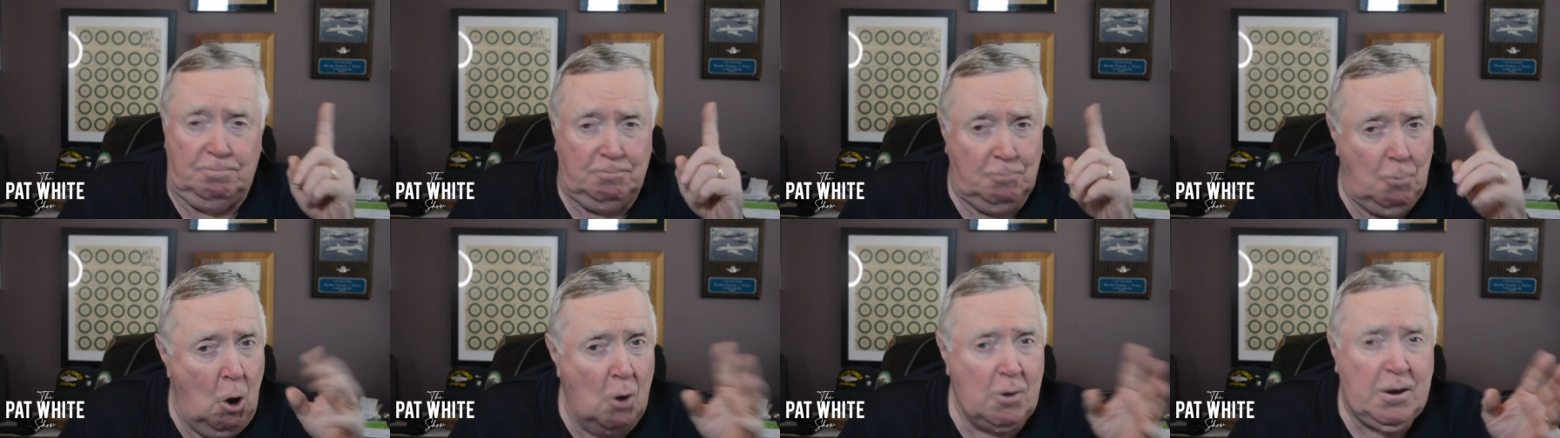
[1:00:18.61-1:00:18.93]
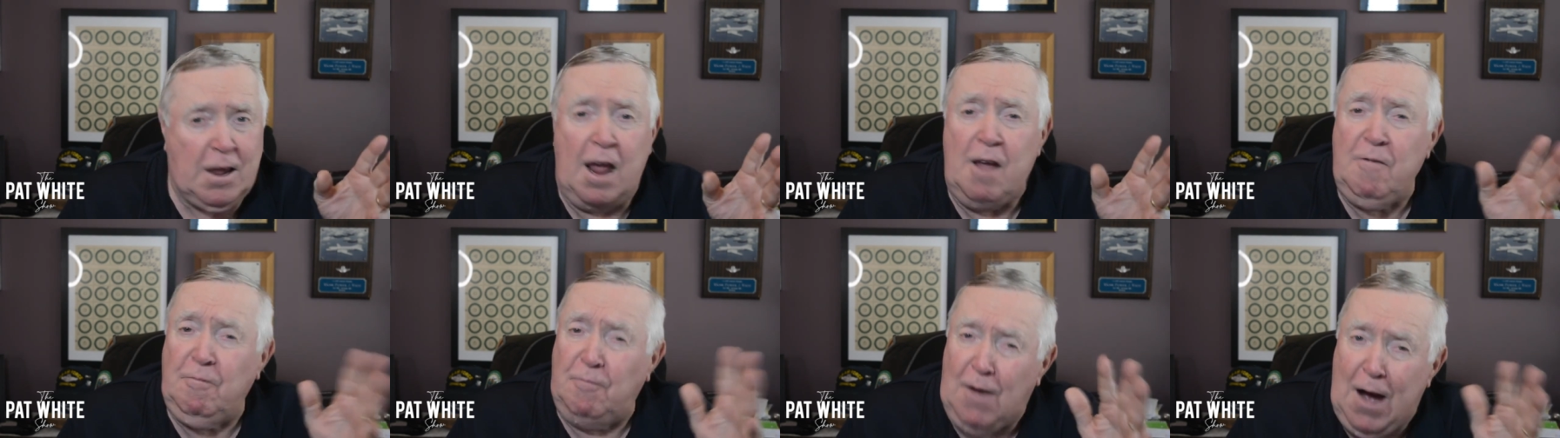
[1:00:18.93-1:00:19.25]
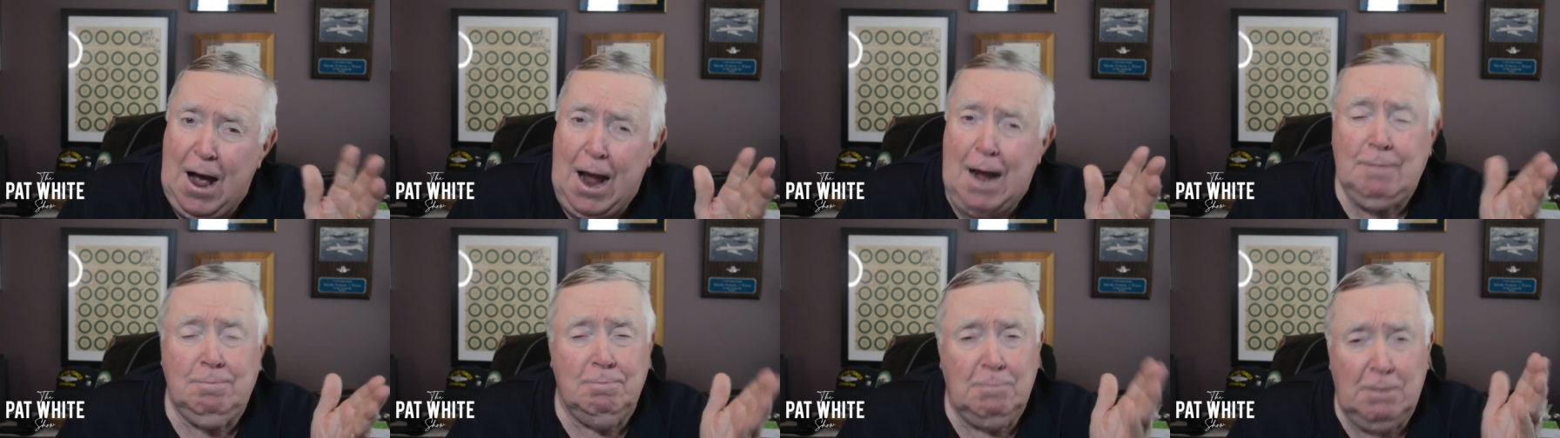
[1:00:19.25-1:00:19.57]
Okay,
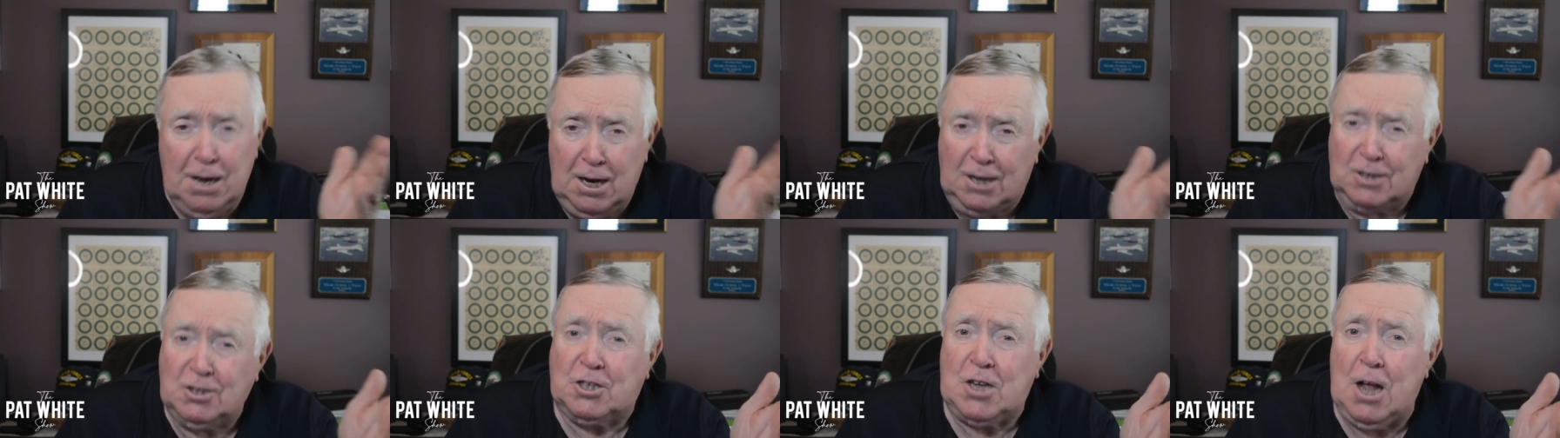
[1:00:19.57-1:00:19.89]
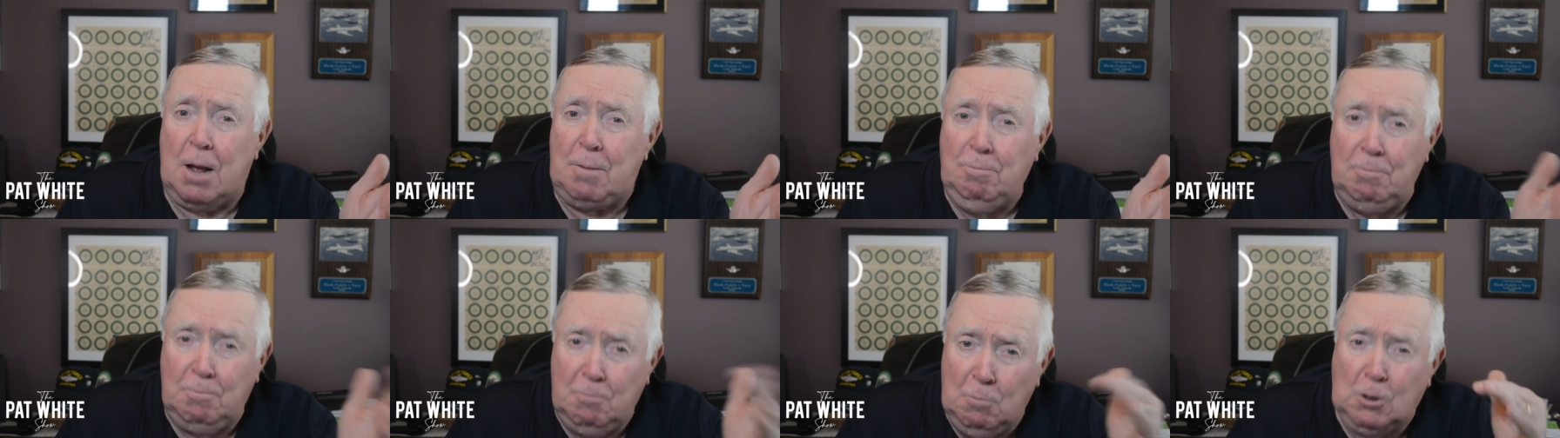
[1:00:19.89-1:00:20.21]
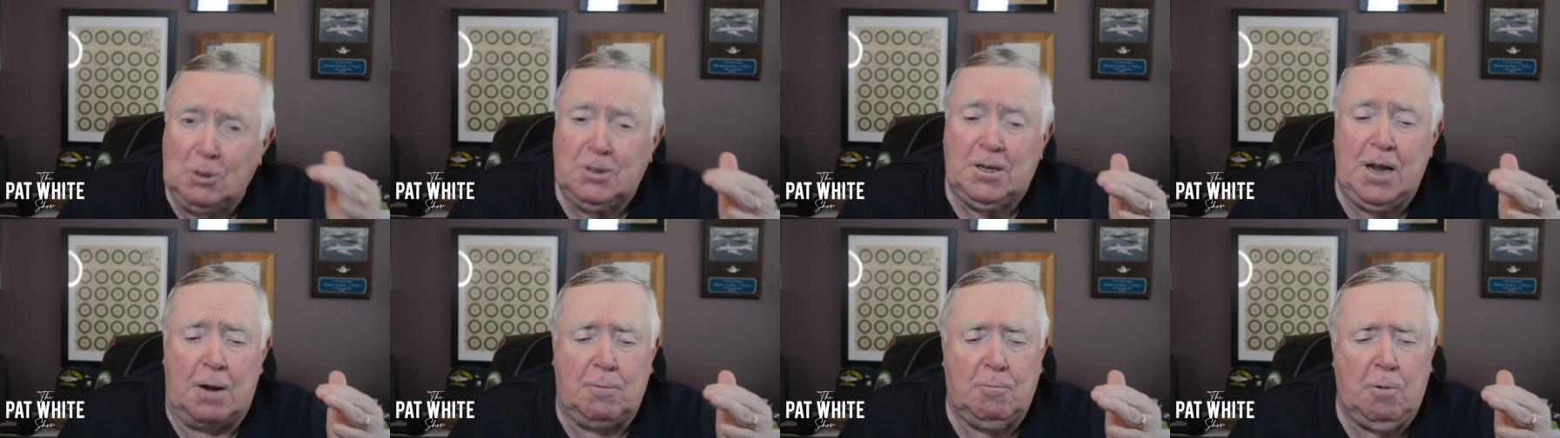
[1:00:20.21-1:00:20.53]
fine, little something. We'll
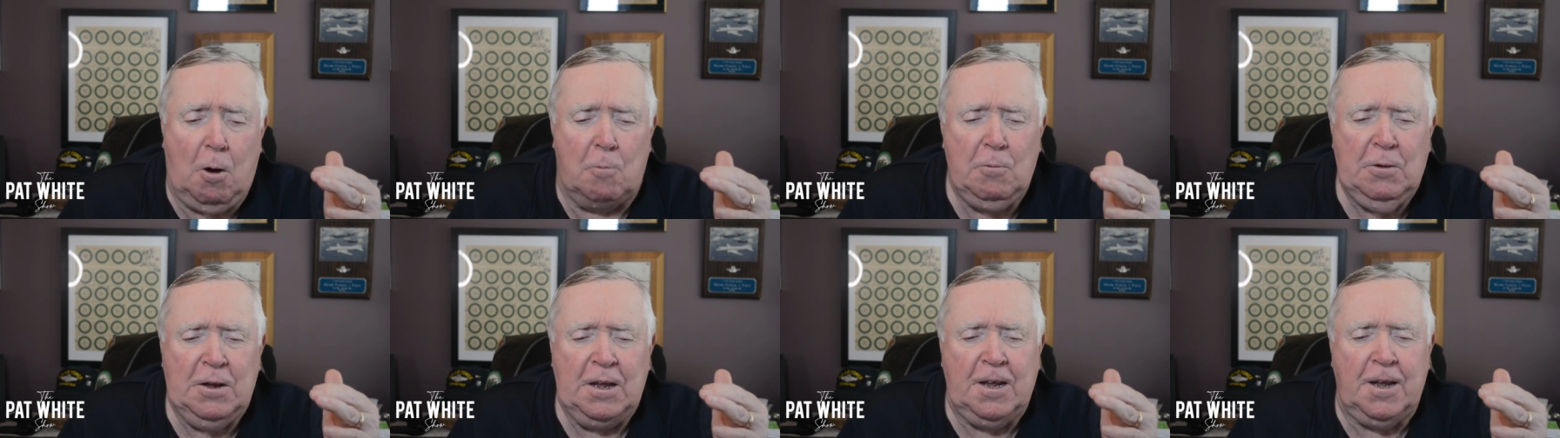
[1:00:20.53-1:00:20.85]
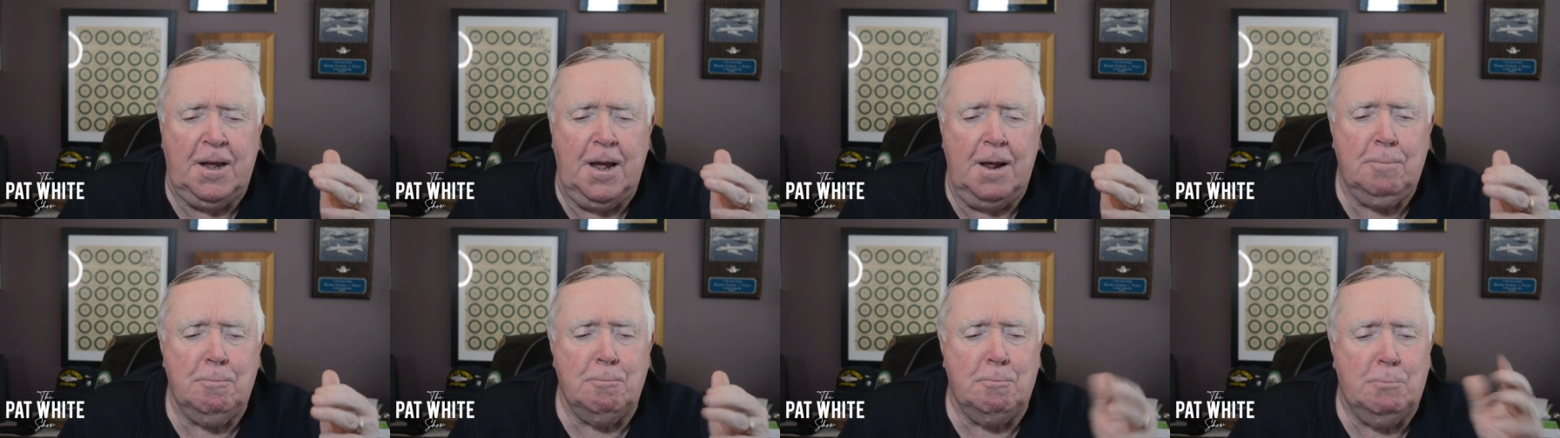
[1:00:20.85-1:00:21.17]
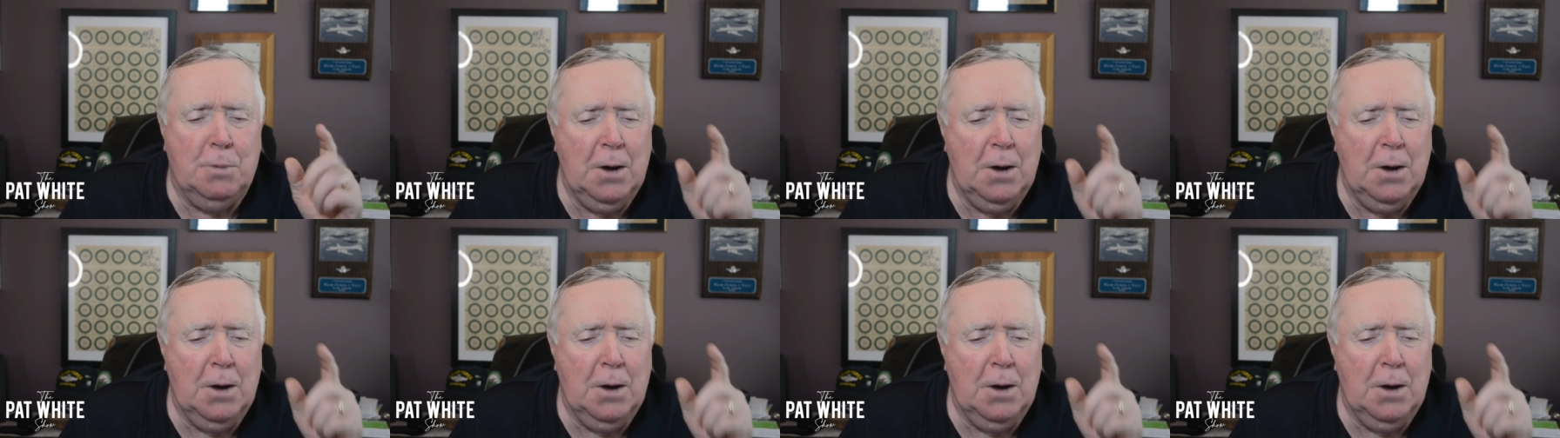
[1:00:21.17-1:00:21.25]
take what we can get.